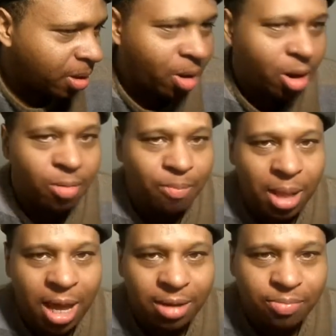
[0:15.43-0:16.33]
are
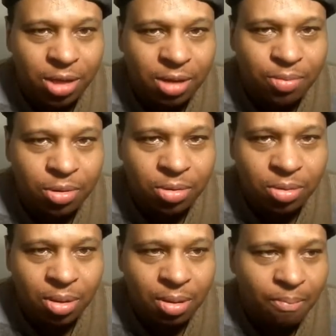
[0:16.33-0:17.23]
black
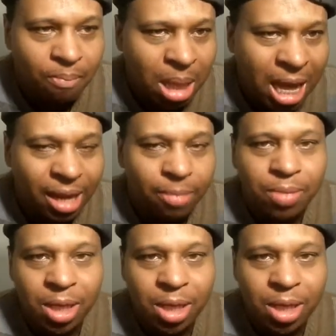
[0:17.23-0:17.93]
people black